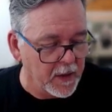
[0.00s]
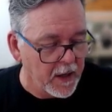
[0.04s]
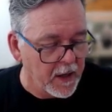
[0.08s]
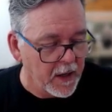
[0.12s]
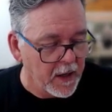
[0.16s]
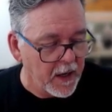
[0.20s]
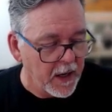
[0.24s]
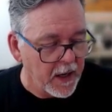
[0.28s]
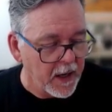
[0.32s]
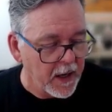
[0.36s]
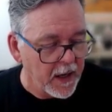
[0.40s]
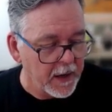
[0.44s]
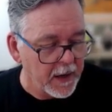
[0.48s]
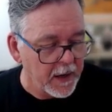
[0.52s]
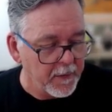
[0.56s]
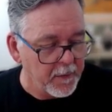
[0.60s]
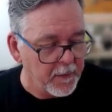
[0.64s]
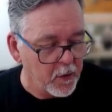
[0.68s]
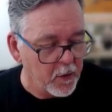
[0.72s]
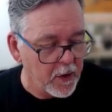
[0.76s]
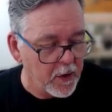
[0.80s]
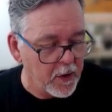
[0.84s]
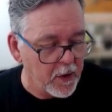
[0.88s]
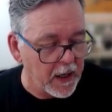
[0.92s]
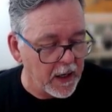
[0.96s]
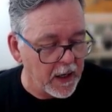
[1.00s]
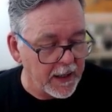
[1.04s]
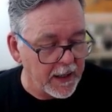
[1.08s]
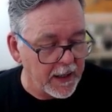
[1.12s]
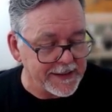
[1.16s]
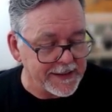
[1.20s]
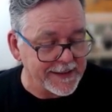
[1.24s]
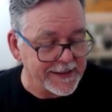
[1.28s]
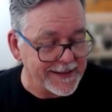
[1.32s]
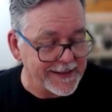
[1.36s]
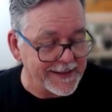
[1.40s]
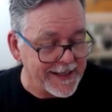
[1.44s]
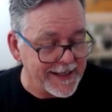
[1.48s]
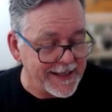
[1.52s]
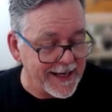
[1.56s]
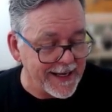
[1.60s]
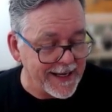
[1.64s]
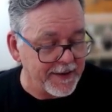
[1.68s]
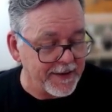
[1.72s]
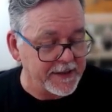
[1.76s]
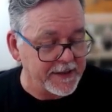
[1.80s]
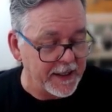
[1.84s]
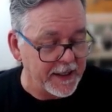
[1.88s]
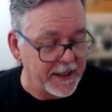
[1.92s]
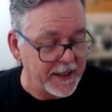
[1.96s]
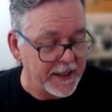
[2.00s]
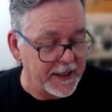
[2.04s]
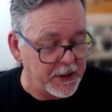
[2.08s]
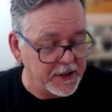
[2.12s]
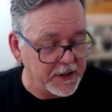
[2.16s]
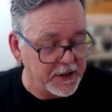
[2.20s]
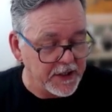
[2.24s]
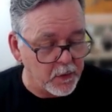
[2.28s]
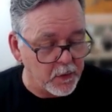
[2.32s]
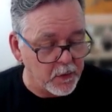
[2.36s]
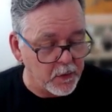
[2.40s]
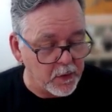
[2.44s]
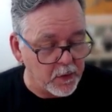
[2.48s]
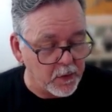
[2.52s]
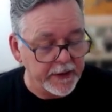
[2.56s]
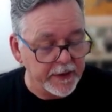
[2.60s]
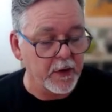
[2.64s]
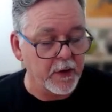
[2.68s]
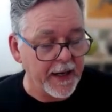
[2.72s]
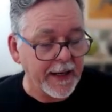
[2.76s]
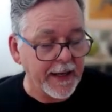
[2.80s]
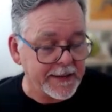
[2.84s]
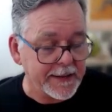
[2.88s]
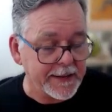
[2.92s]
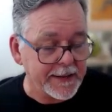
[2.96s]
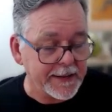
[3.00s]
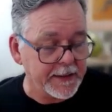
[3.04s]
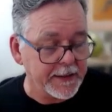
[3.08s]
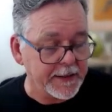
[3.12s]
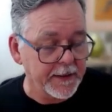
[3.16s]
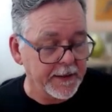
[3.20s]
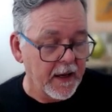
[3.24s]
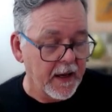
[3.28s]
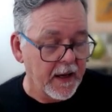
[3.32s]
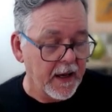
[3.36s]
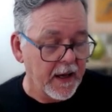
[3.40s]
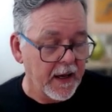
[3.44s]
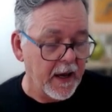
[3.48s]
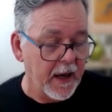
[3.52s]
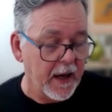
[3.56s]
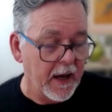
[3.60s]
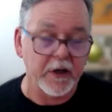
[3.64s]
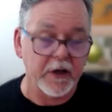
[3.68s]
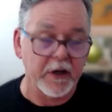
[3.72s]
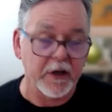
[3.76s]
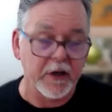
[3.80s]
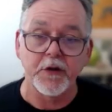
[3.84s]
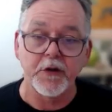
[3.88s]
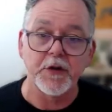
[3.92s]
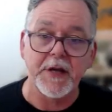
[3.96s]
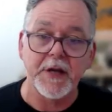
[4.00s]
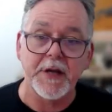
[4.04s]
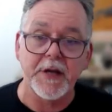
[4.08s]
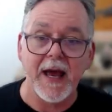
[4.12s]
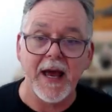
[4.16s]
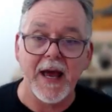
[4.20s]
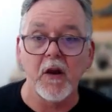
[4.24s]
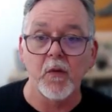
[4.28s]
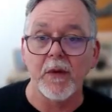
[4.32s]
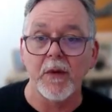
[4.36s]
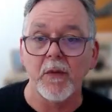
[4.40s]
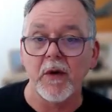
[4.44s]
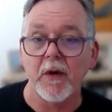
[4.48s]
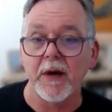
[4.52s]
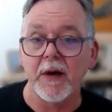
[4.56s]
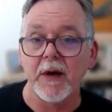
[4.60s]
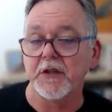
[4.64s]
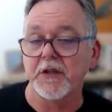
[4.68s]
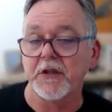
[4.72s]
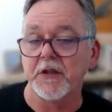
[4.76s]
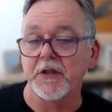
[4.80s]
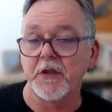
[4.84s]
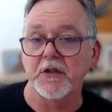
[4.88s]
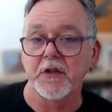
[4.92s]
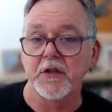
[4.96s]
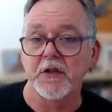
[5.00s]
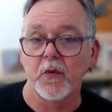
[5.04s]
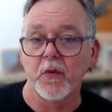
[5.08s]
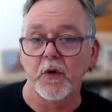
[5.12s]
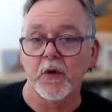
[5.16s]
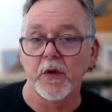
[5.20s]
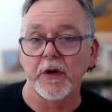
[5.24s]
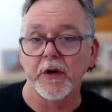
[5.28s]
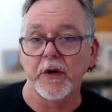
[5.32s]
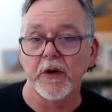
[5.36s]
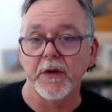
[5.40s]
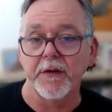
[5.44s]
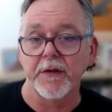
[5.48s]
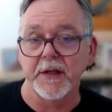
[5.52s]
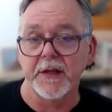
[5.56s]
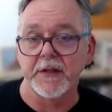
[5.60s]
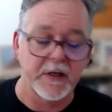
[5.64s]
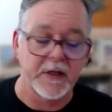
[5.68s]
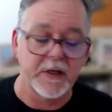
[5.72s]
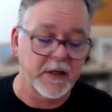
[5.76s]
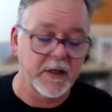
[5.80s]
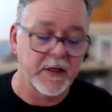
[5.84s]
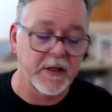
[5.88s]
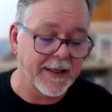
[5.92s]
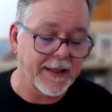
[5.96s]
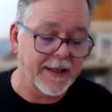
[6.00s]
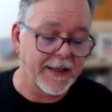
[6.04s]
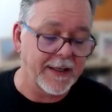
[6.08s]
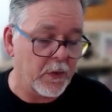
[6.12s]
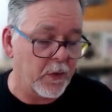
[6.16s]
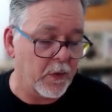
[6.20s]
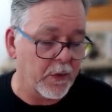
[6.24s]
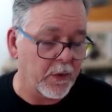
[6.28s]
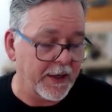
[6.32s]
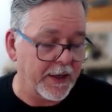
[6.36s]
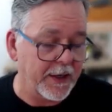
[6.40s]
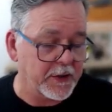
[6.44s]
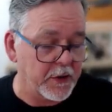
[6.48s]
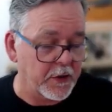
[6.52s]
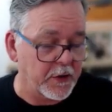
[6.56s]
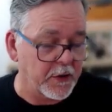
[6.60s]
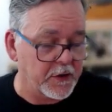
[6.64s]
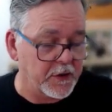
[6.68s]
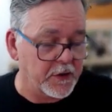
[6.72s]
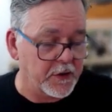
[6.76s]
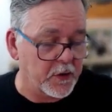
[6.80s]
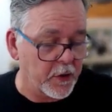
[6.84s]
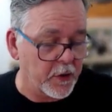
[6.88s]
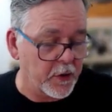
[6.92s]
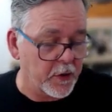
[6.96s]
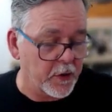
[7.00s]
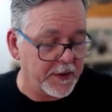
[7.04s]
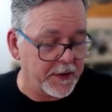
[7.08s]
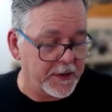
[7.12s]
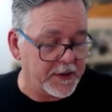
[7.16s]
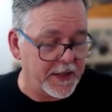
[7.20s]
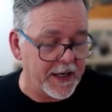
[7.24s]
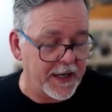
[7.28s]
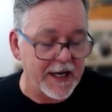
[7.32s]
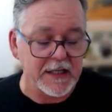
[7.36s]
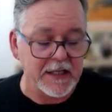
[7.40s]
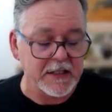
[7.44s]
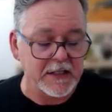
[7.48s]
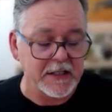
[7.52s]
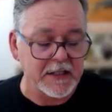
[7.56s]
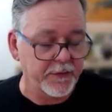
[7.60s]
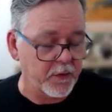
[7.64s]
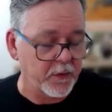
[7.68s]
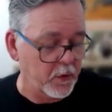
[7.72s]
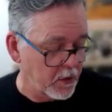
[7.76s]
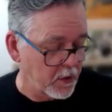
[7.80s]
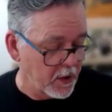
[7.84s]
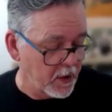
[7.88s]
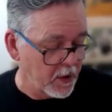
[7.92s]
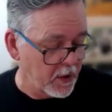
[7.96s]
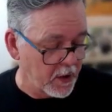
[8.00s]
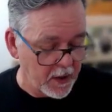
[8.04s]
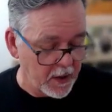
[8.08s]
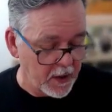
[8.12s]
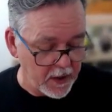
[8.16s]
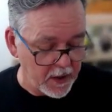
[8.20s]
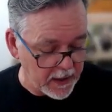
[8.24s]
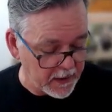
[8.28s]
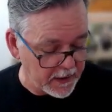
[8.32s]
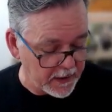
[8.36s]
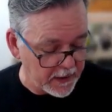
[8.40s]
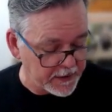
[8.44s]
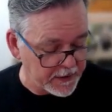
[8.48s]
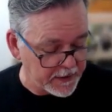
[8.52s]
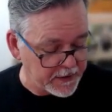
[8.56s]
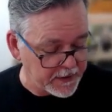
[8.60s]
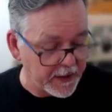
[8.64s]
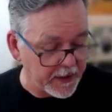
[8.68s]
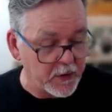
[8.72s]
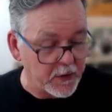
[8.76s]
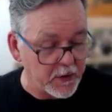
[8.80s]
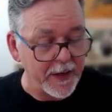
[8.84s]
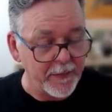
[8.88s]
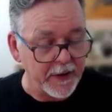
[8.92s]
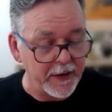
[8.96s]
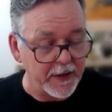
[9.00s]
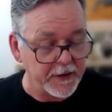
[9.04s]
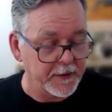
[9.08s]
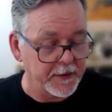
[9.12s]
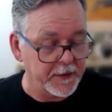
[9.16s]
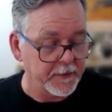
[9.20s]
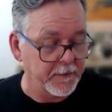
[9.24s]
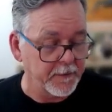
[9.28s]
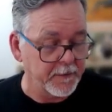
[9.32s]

All right, let's start the session. So we'll click on next, and we can choose how long we want our students to work on this. So let's say we want our students to work on this task for, let's say 20 minutes, right?